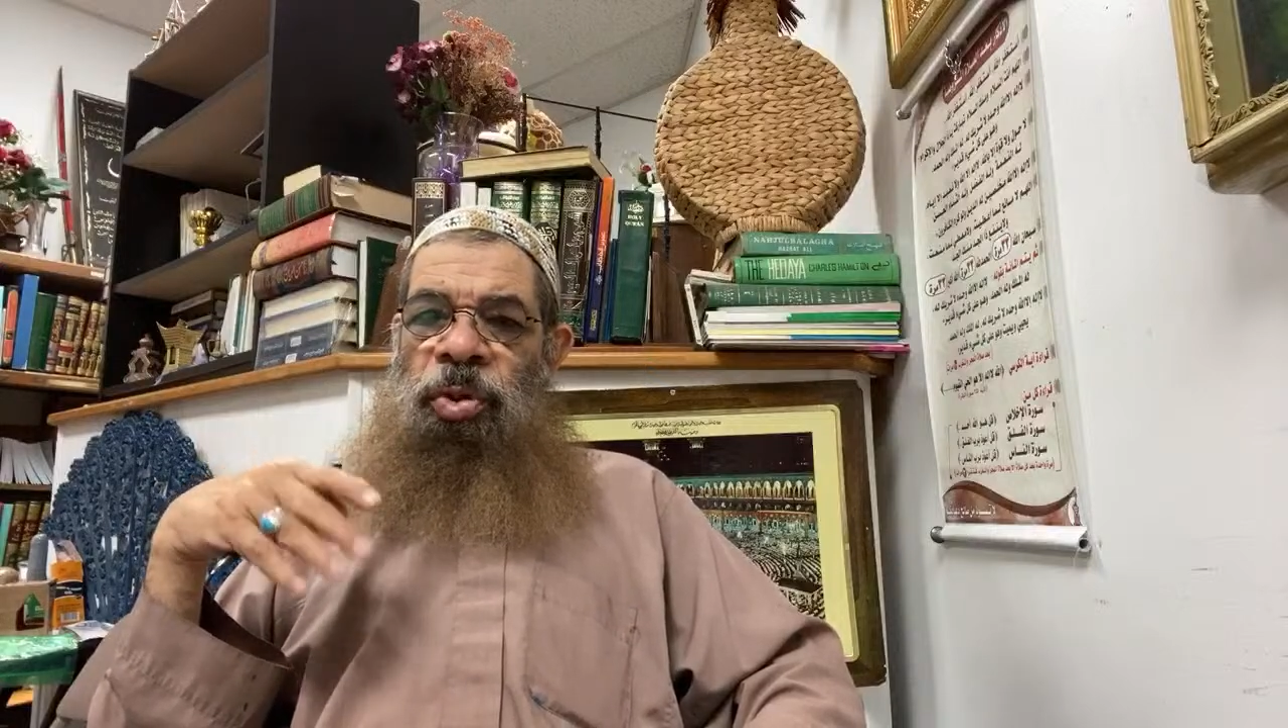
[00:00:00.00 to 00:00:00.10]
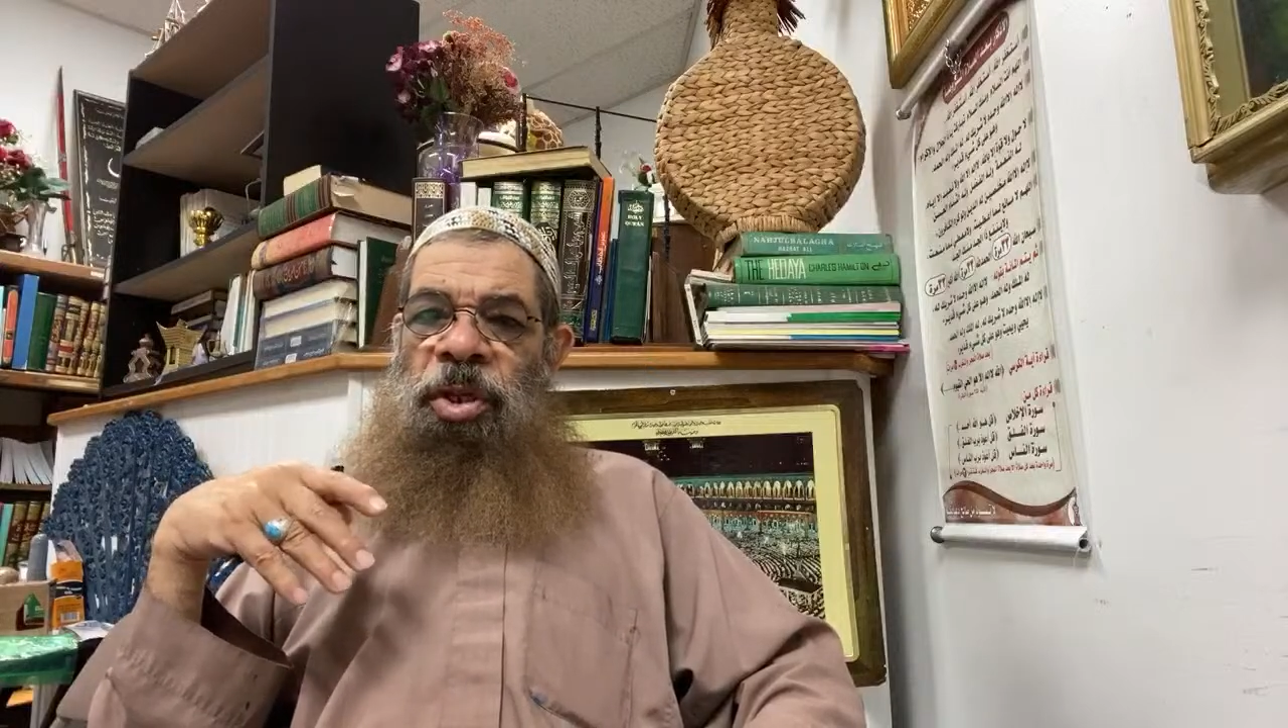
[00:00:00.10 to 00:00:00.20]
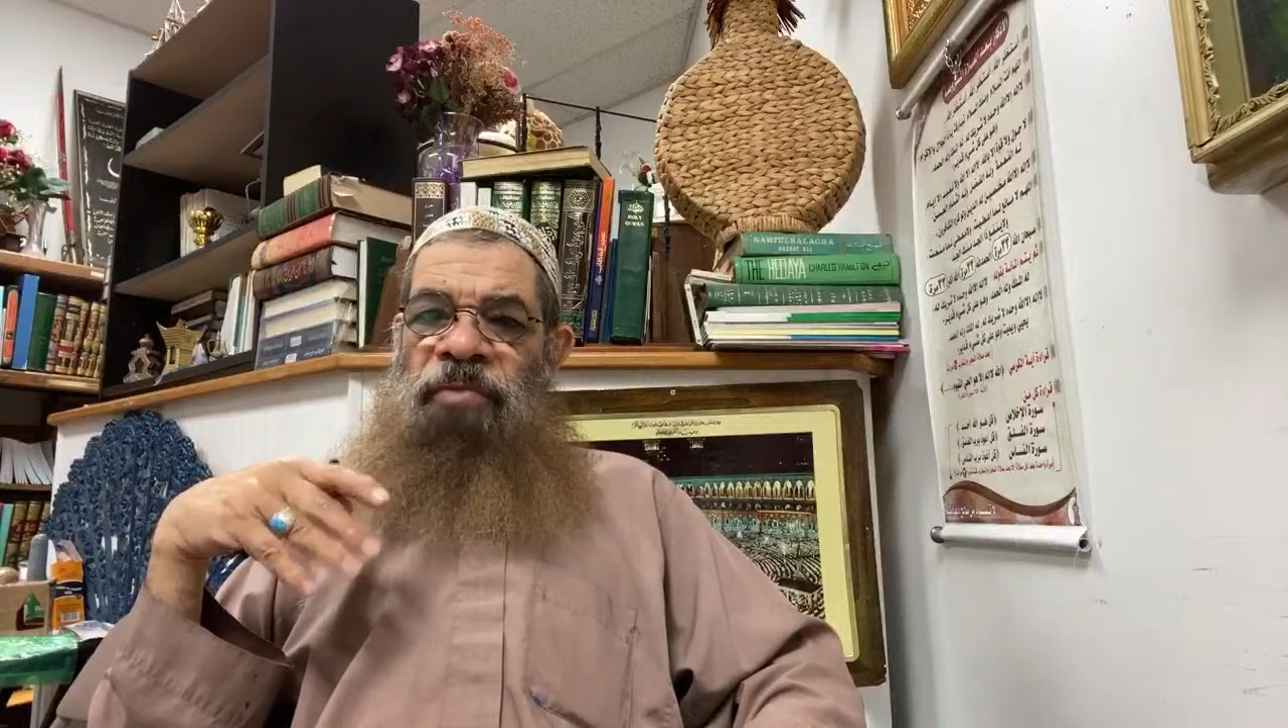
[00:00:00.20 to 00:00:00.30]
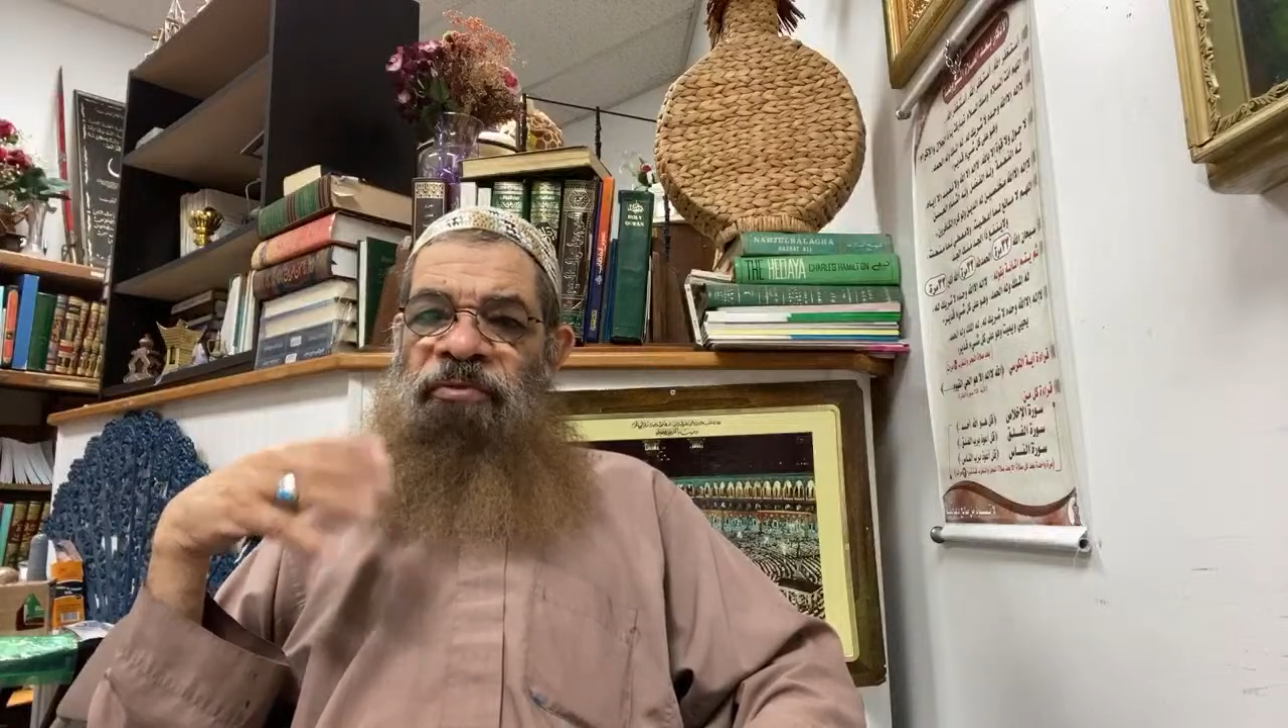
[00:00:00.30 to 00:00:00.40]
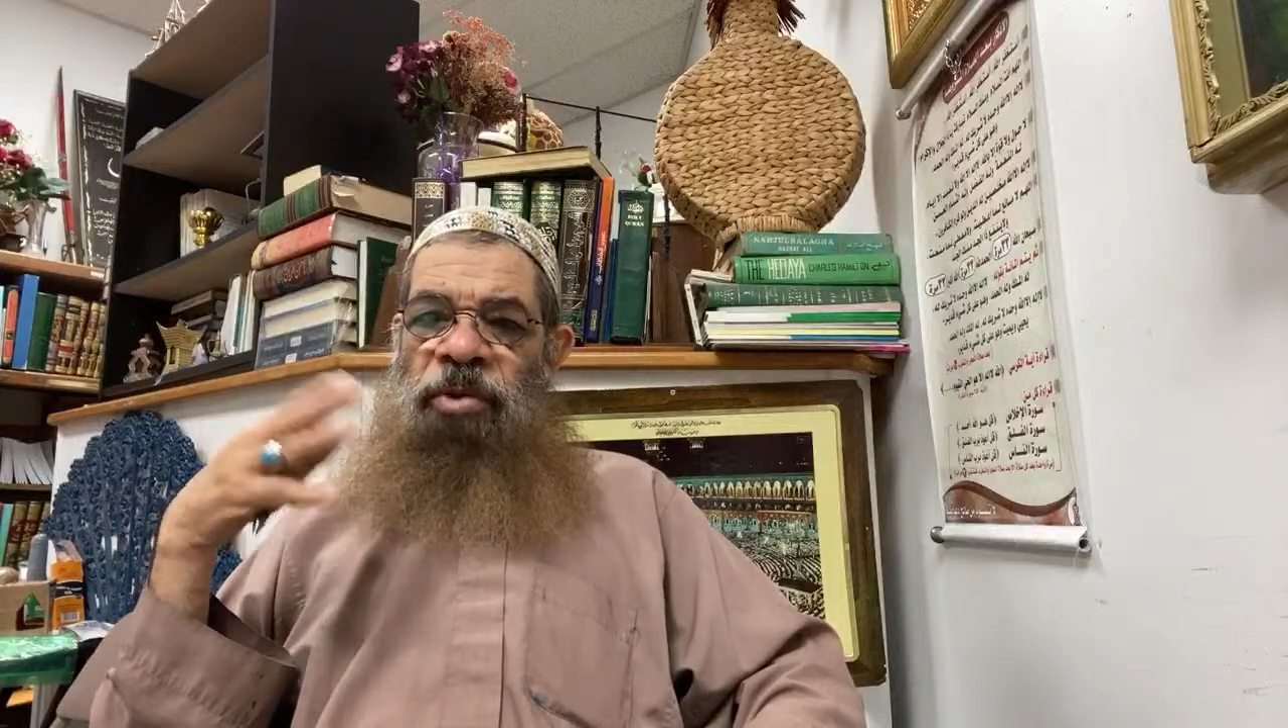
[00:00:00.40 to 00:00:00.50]

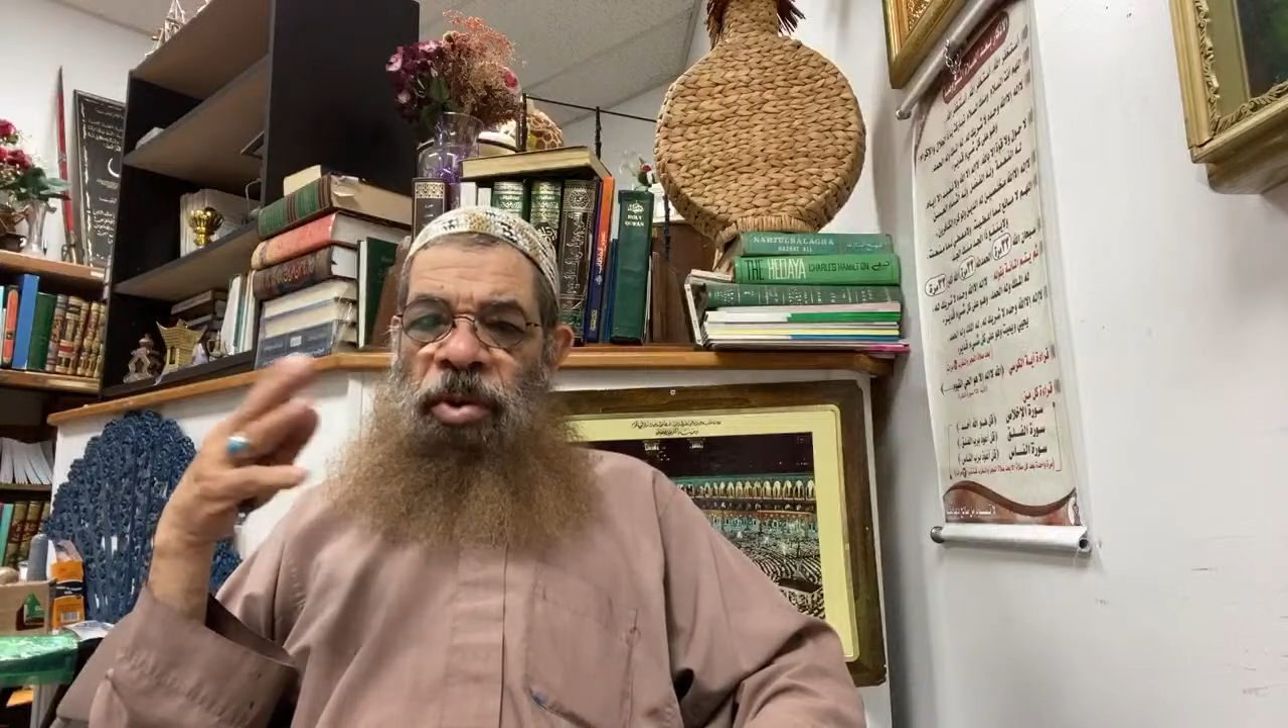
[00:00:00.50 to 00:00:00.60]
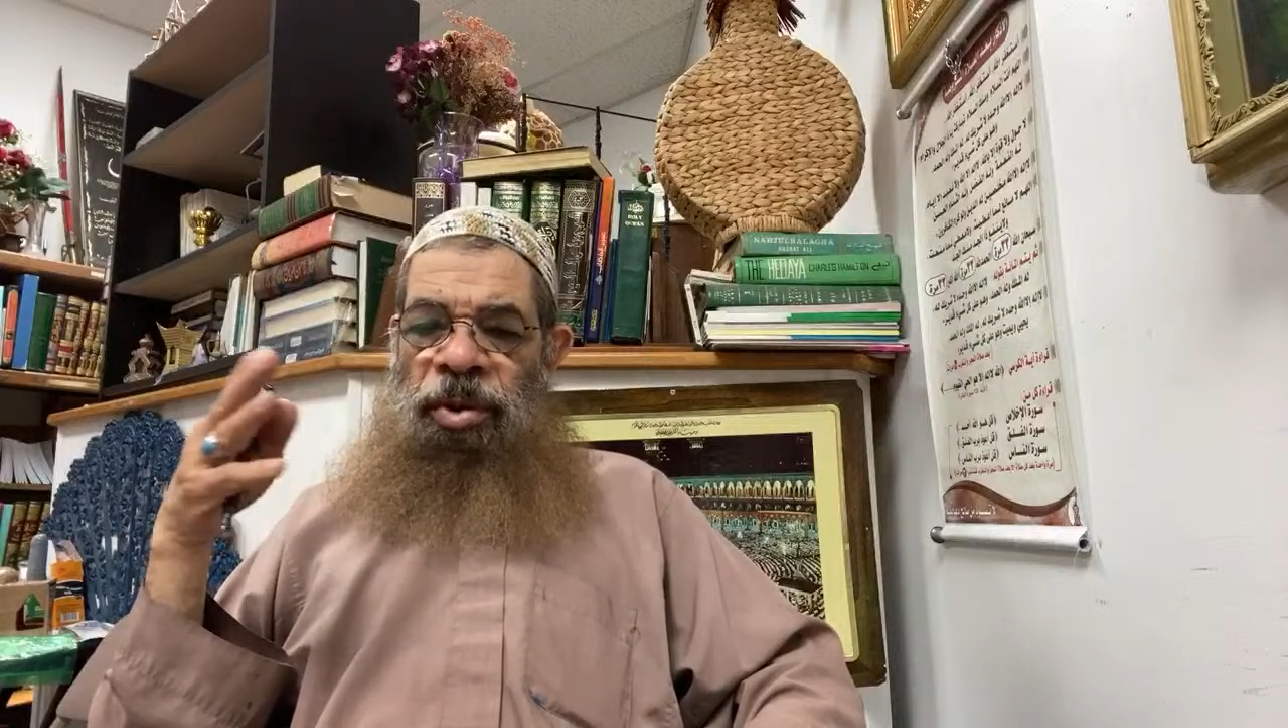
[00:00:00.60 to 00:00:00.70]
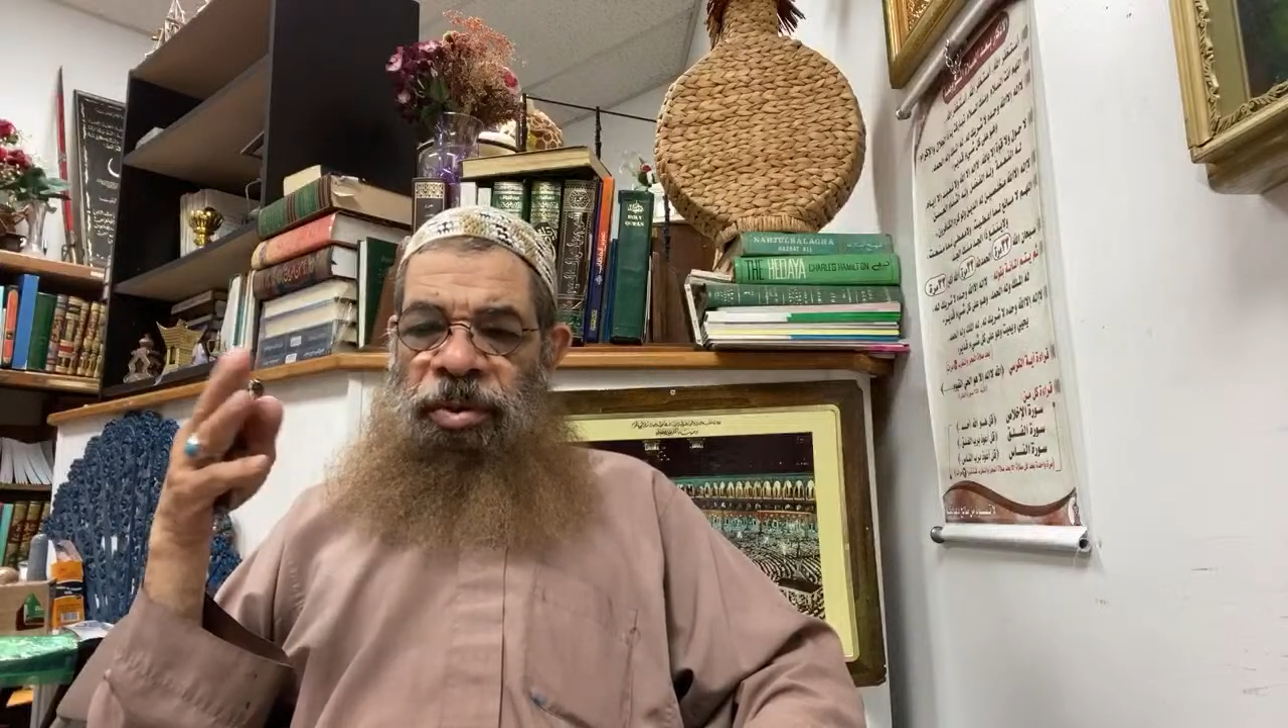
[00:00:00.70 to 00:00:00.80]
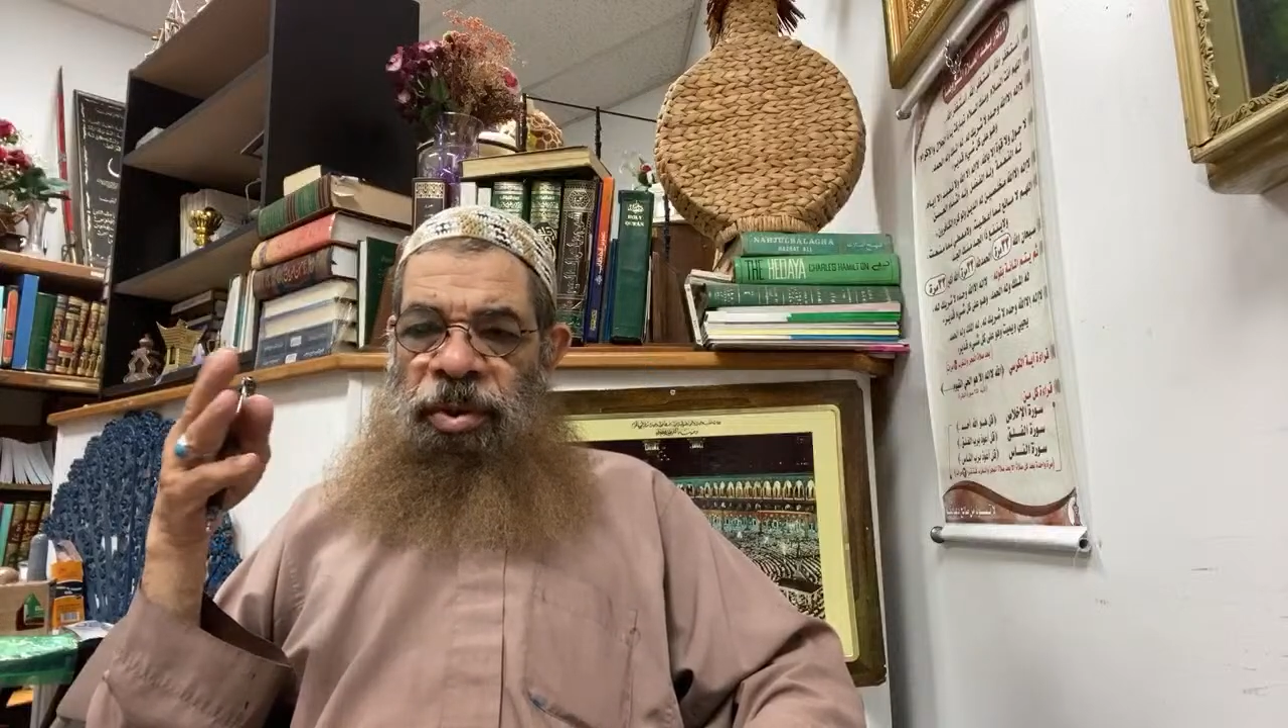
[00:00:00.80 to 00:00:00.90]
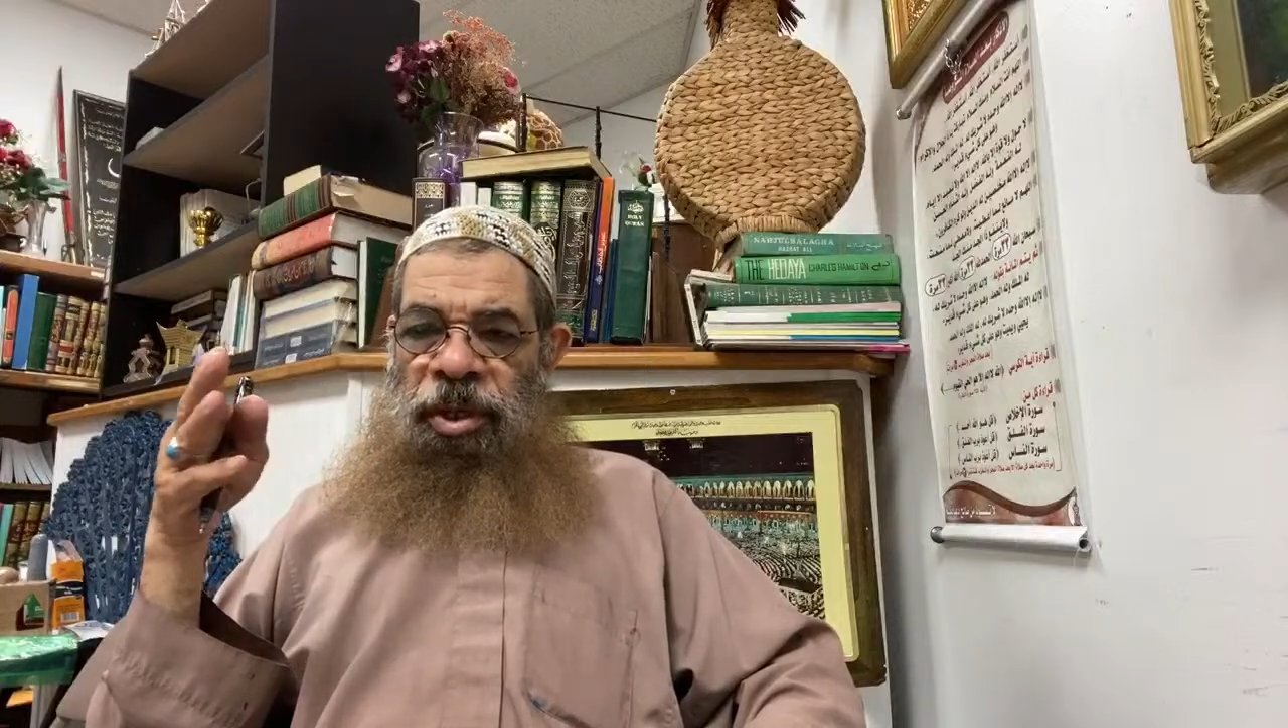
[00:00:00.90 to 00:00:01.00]

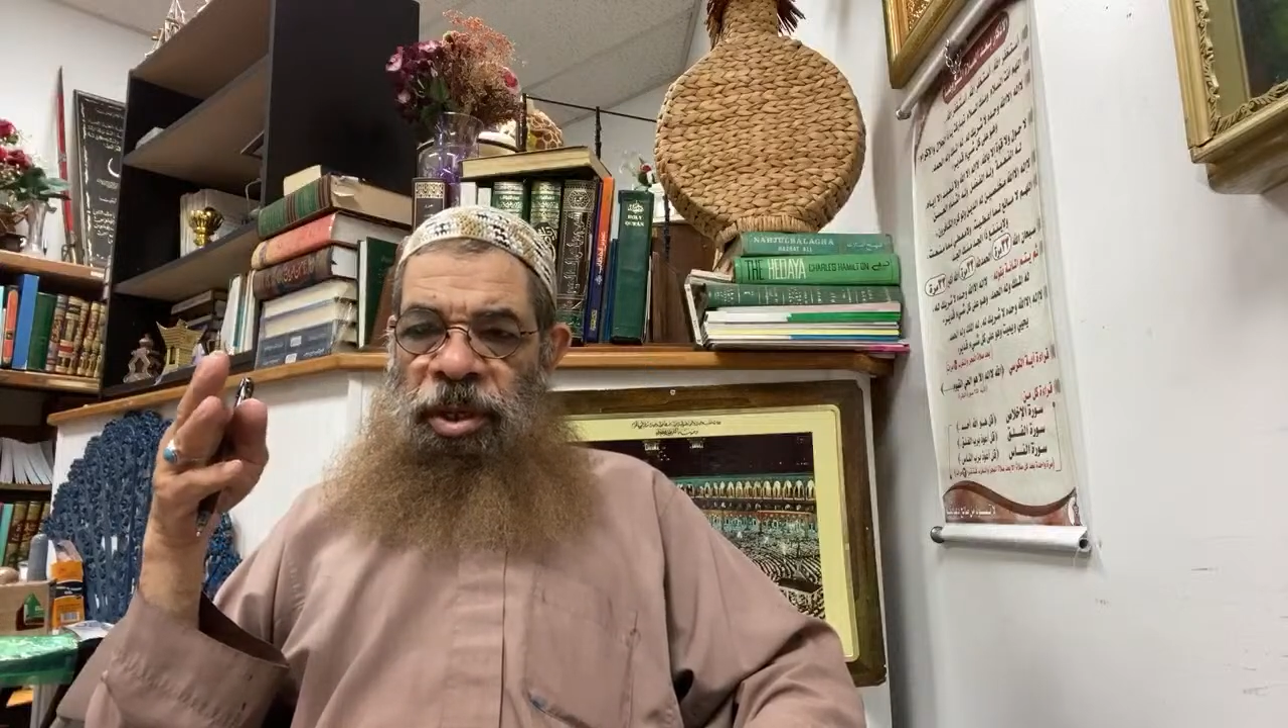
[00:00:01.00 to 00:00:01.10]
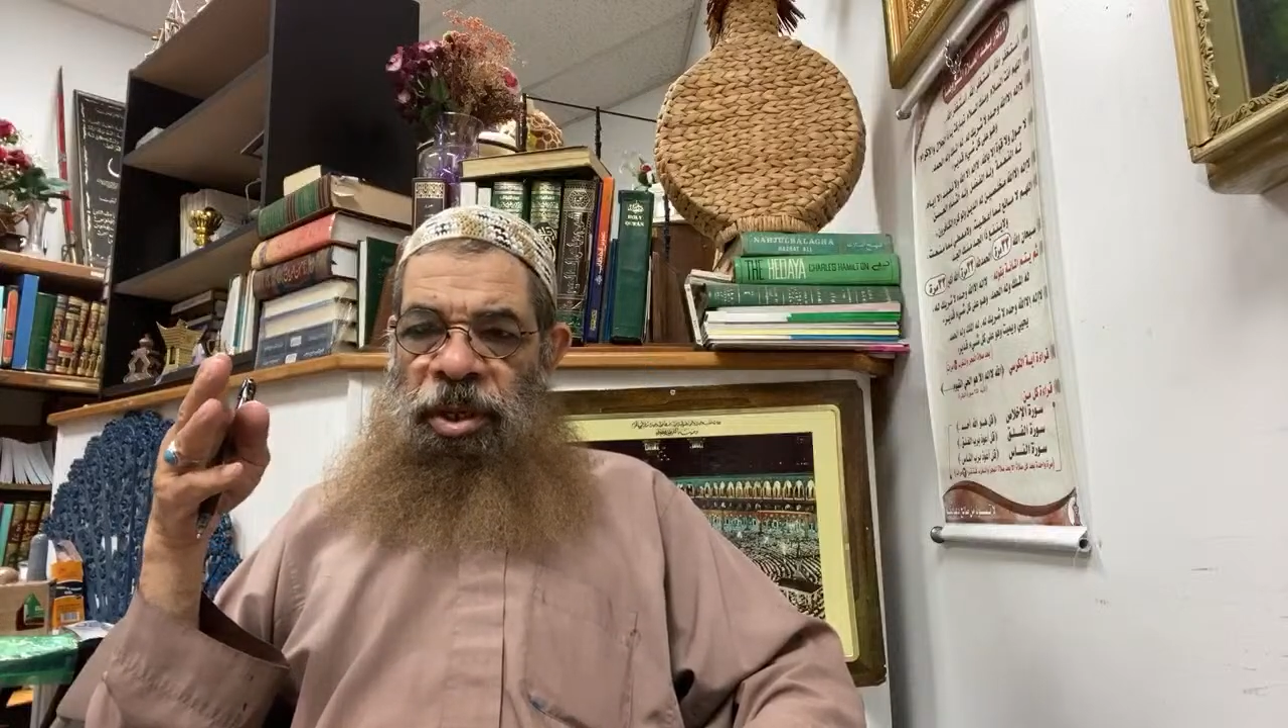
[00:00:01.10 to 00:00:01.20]
divorce